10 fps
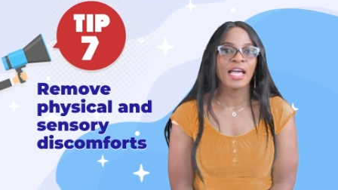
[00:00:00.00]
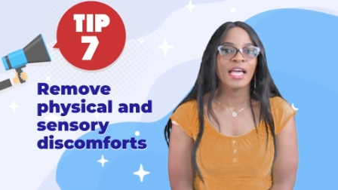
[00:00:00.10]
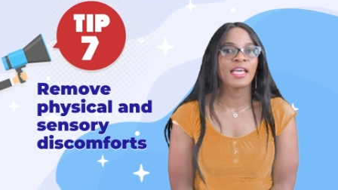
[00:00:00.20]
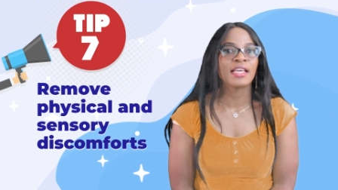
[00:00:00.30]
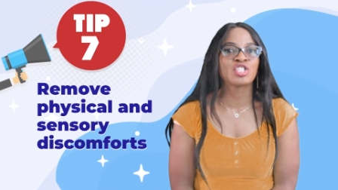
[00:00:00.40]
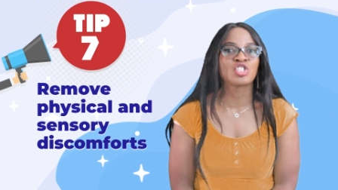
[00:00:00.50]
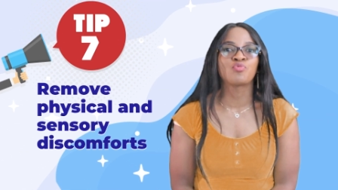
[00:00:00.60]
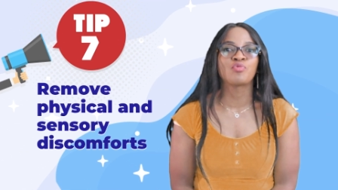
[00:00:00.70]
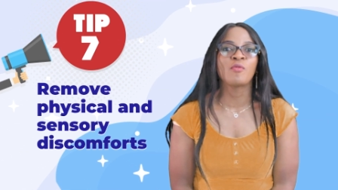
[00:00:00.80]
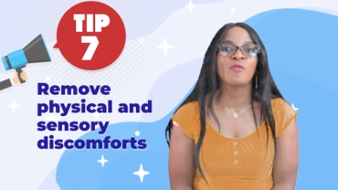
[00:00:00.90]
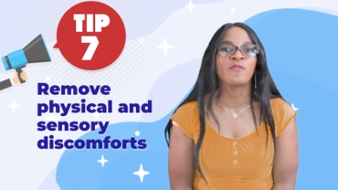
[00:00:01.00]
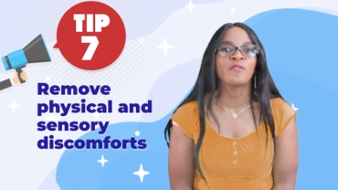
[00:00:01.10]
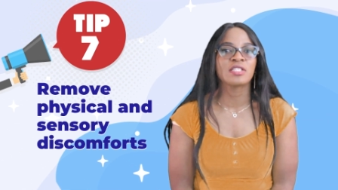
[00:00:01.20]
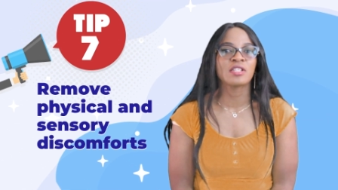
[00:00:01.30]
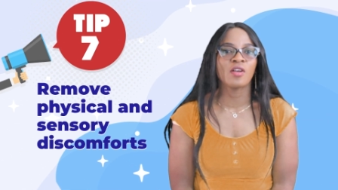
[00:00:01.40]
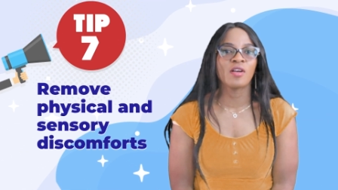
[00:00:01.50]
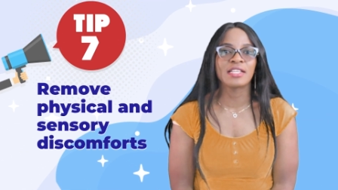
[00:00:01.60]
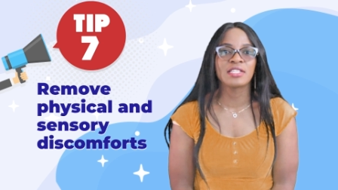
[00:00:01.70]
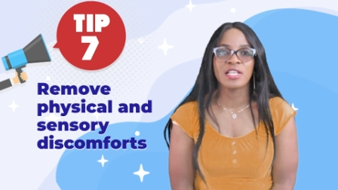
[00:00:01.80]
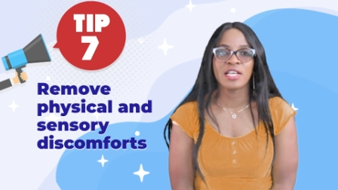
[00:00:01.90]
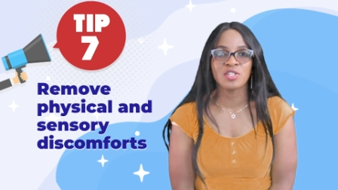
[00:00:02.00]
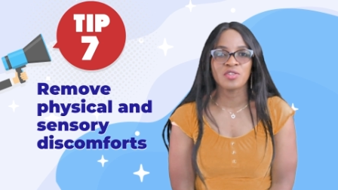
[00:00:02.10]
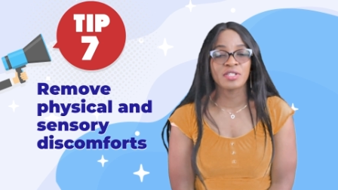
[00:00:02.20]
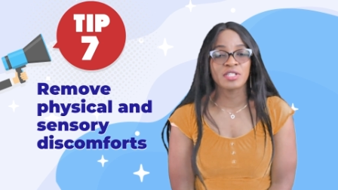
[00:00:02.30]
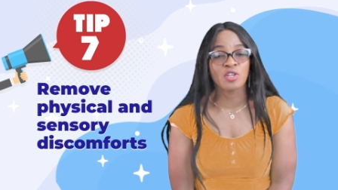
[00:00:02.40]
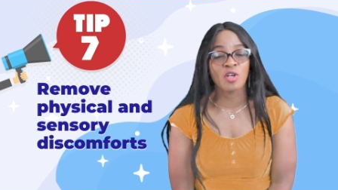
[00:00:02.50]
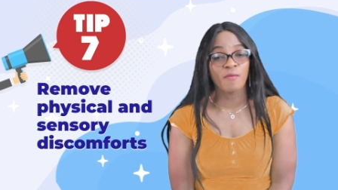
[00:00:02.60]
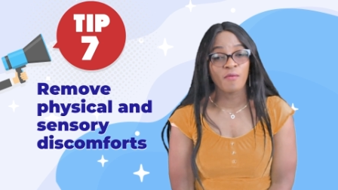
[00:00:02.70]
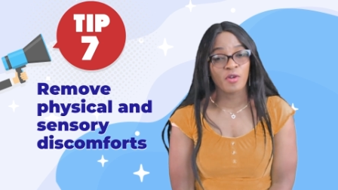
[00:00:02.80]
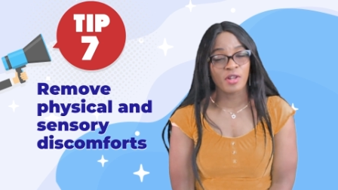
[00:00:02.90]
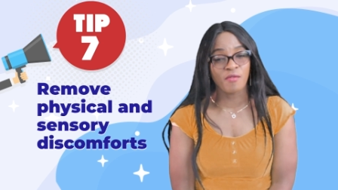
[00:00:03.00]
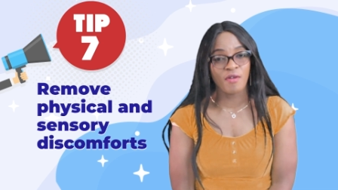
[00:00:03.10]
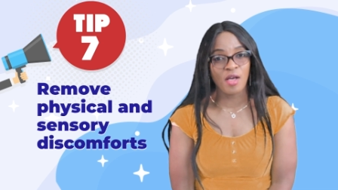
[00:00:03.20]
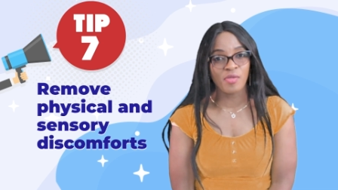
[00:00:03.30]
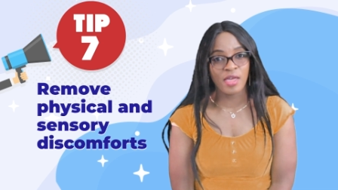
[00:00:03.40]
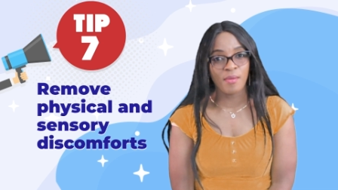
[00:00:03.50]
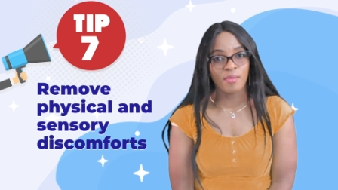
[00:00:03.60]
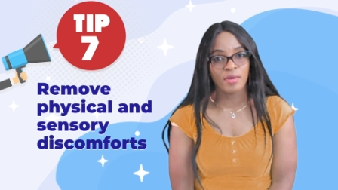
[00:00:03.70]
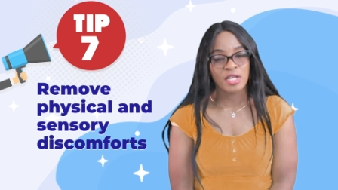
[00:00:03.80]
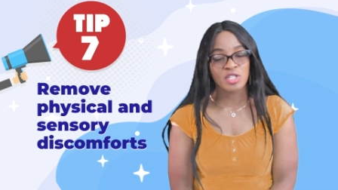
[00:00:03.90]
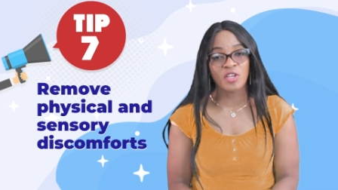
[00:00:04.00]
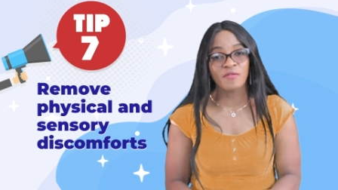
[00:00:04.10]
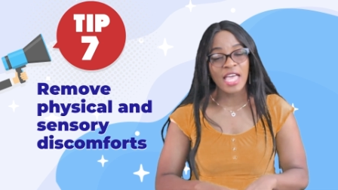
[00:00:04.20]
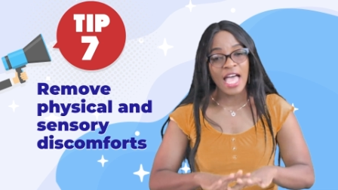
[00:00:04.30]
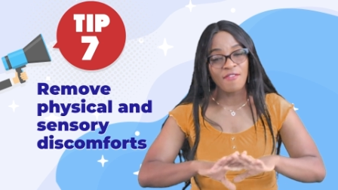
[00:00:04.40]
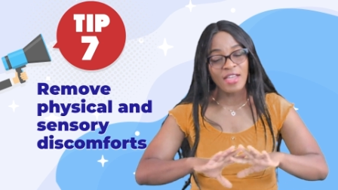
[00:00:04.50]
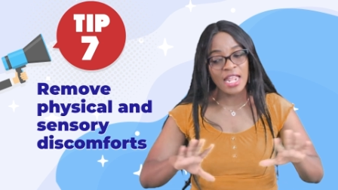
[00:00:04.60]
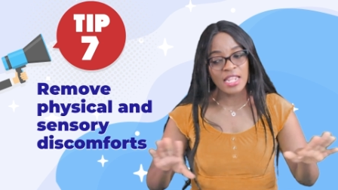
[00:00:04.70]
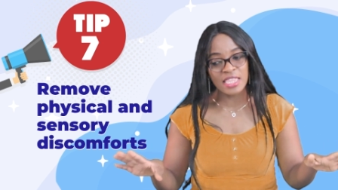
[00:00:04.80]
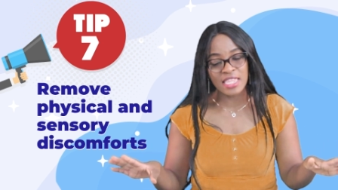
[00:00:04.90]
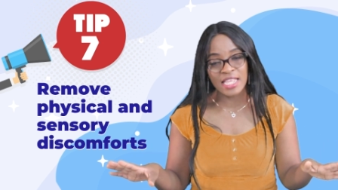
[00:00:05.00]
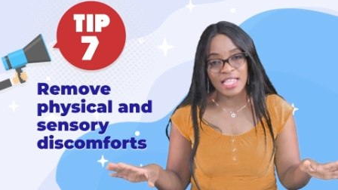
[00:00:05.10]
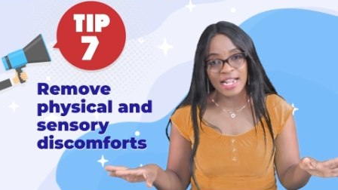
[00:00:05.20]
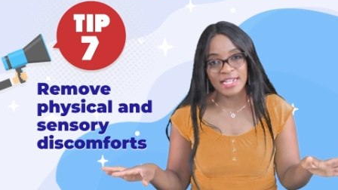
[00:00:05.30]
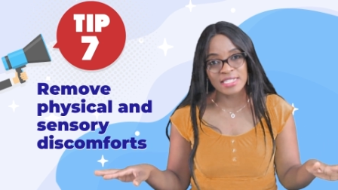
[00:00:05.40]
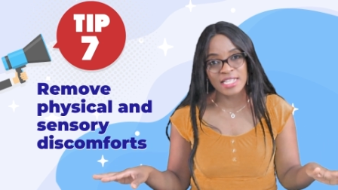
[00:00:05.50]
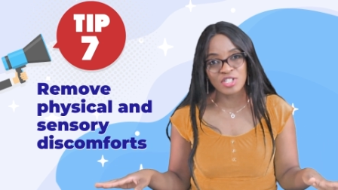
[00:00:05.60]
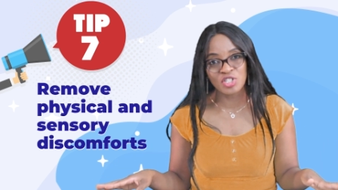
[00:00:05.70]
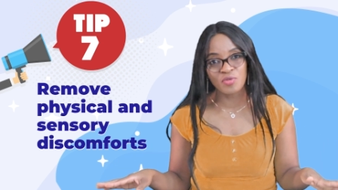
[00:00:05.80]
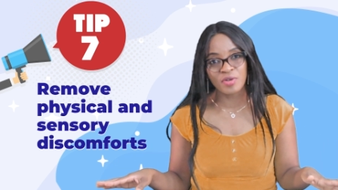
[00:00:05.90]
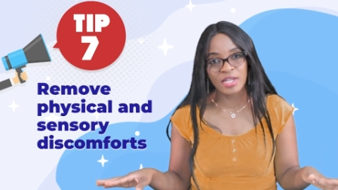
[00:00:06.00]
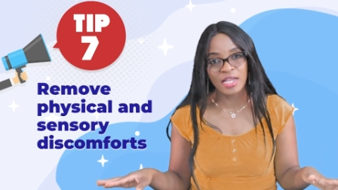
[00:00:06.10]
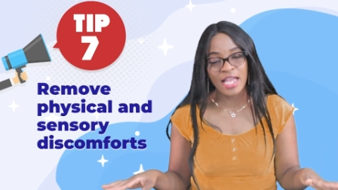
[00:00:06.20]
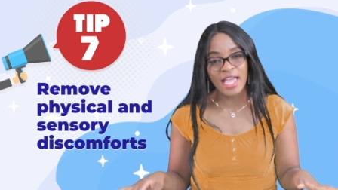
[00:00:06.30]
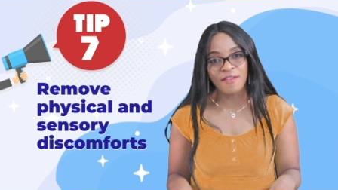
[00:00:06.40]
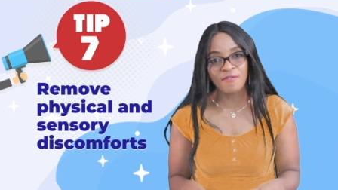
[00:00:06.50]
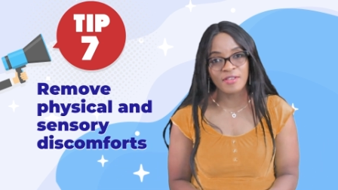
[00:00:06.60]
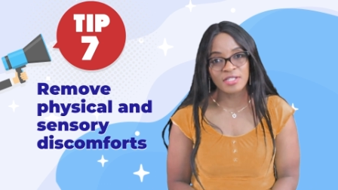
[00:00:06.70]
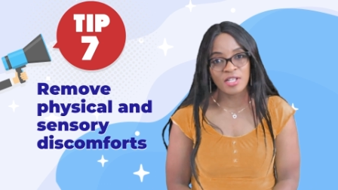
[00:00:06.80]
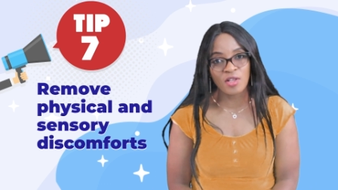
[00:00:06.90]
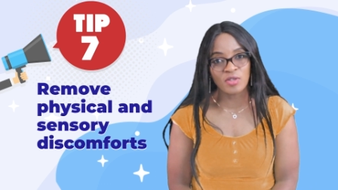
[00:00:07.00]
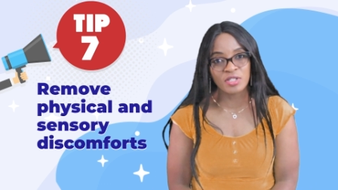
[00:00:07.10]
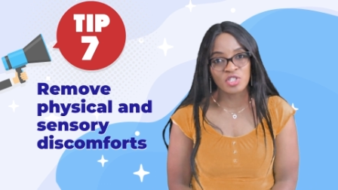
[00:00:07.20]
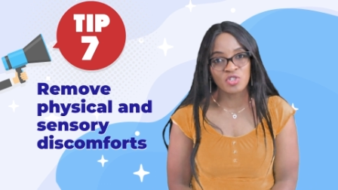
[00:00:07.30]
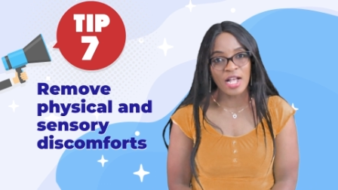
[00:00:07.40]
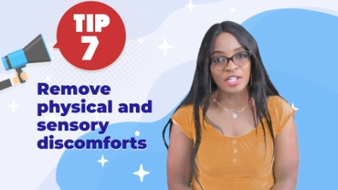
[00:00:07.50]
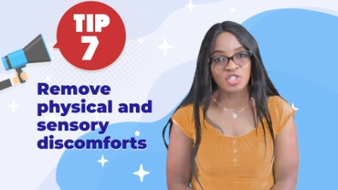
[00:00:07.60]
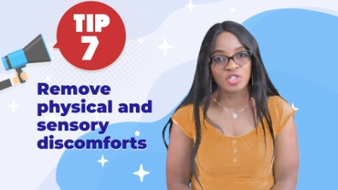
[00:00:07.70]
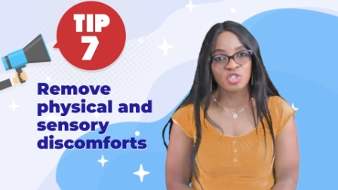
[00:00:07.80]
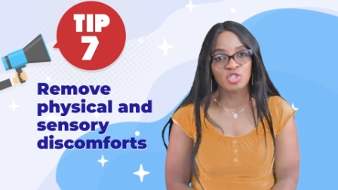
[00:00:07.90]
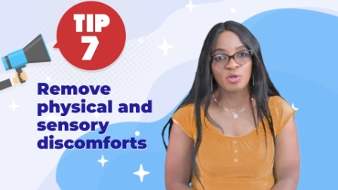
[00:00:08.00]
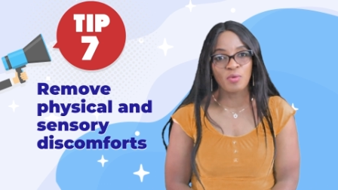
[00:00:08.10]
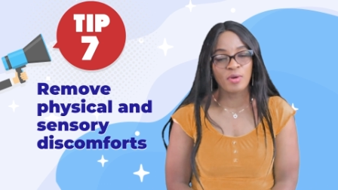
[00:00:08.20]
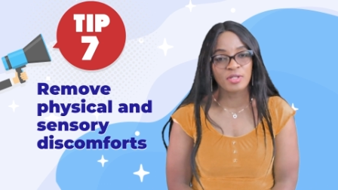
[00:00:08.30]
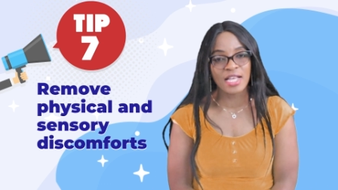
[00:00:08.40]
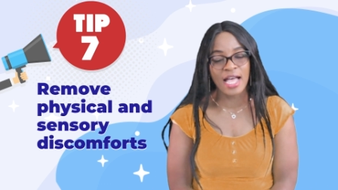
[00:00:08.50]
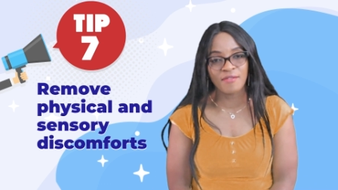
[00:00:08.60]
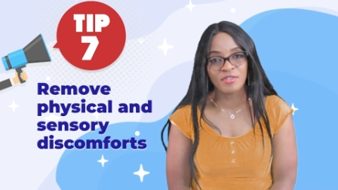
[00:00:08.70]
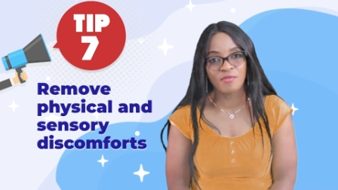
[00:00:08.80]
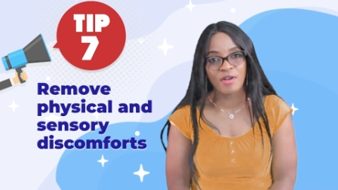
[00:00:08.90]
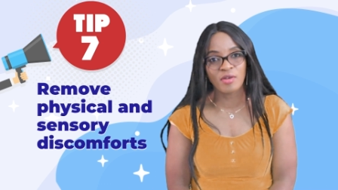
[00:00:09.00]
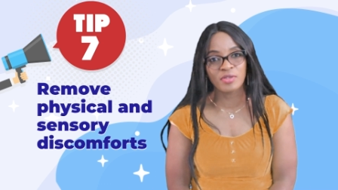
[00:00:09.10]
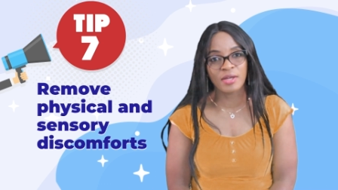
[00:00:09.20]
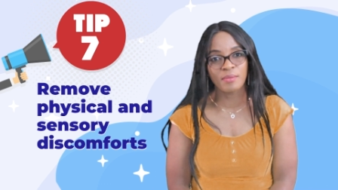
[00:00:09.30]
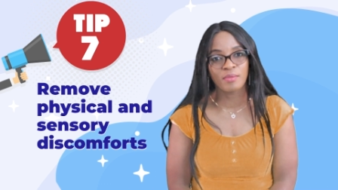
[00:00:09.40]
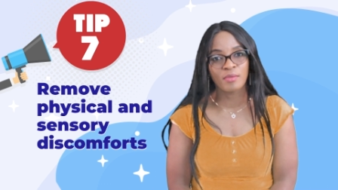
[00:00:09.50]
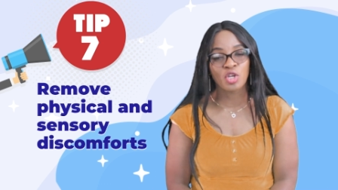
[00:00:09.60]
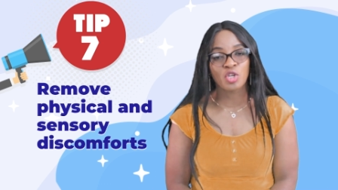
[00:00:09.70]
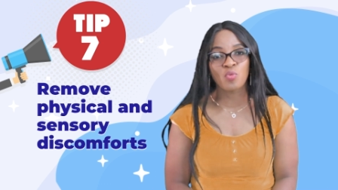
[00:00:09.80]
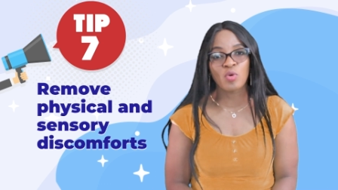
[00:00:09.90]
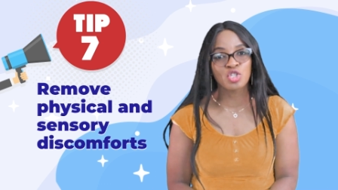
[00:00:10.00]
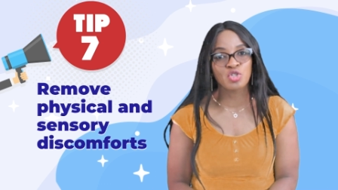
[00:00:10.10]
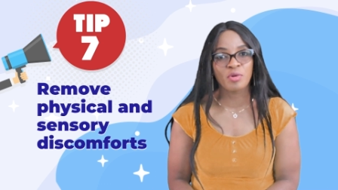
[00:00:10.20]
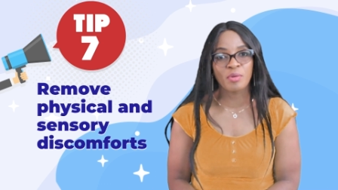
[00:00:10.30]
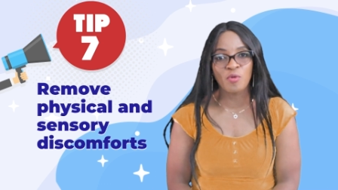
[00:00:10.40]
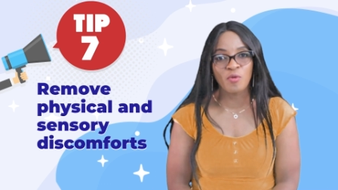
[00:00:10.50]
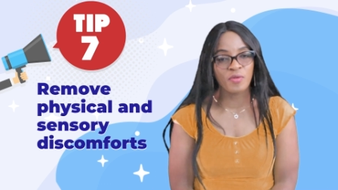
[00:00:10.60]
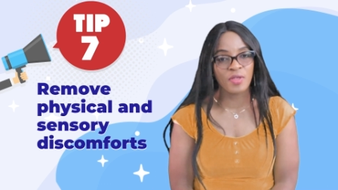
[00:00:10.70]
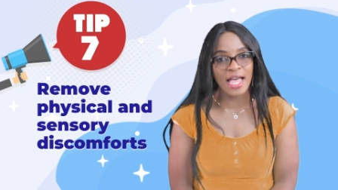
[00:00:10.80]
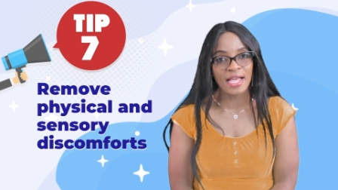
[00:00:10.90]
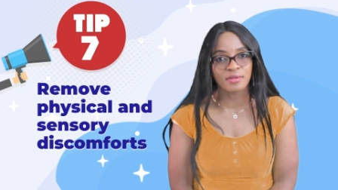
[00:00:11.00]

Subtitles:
is to remove physical and sensory discomfort around them. So if they have anything that is sensory and physical distraction, you don't want to have it around them. You want to remove that,